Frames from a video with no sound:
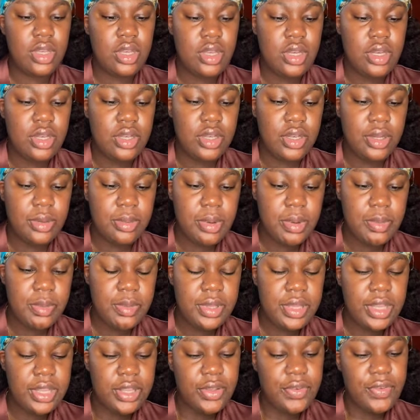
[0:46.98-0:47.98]
dear baby,
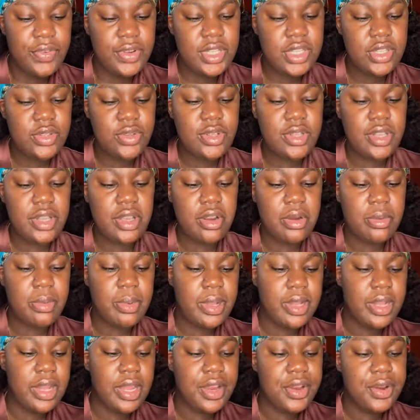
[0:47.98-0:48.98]
thank you for choosing
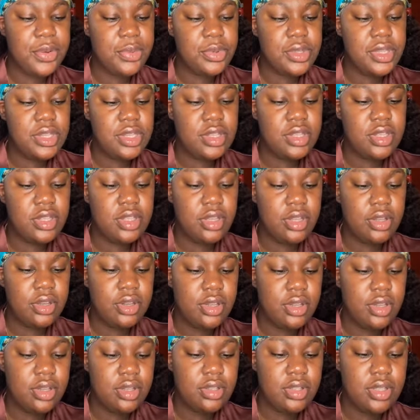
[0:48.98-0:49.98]
Arabella hair. We
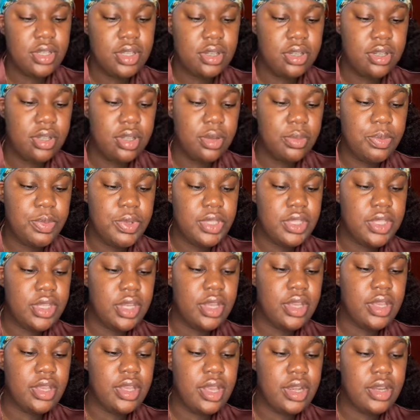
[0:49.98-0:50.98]
sincerely
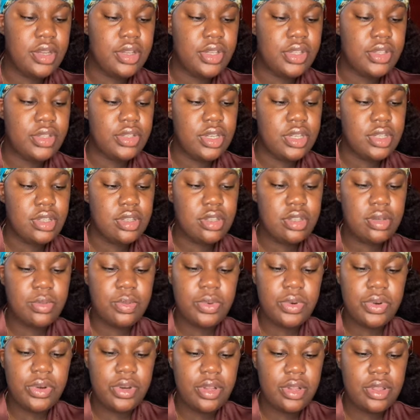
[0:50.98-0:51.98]
appreciate getting your trust and
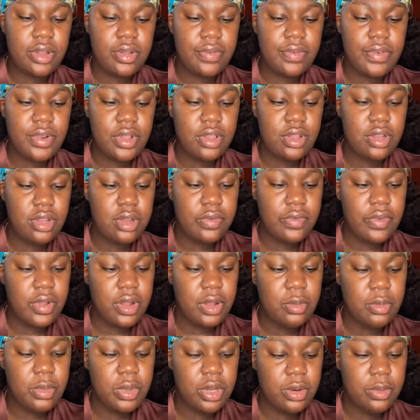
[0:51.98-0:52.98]
support in the further
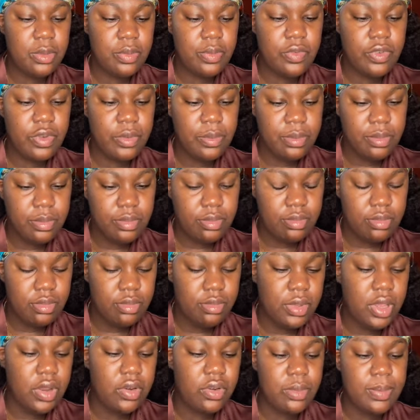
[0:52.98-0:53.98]
development of
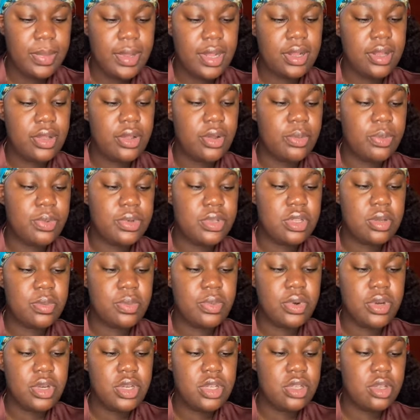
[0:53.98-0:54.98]
Arabella. Hope your
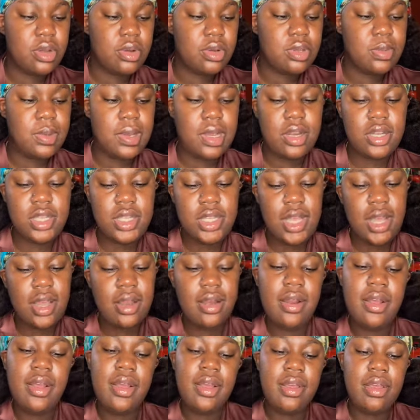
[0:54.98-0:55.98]
support is always by our side
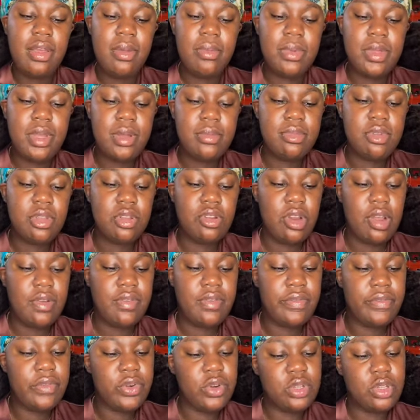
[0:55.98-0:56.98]
and becomes the driving
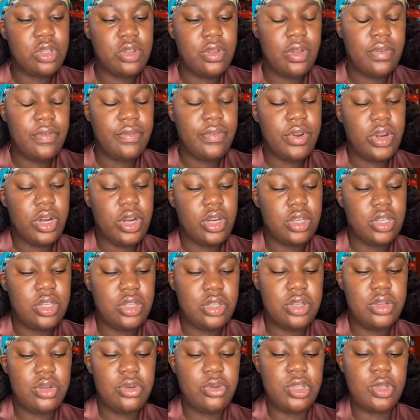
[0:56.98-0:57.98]
force for our
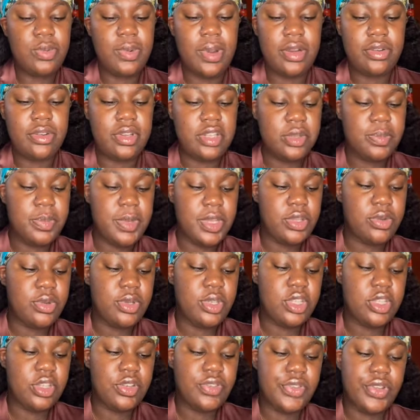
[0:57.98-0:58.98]
continuous progress. Best
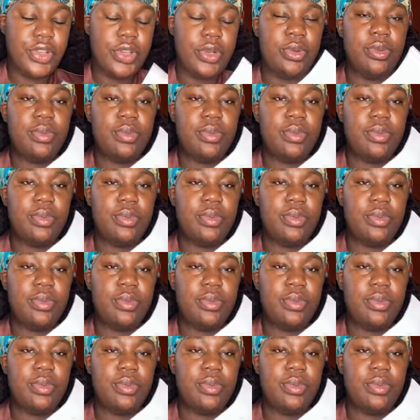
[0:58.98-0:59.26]
wishes for you.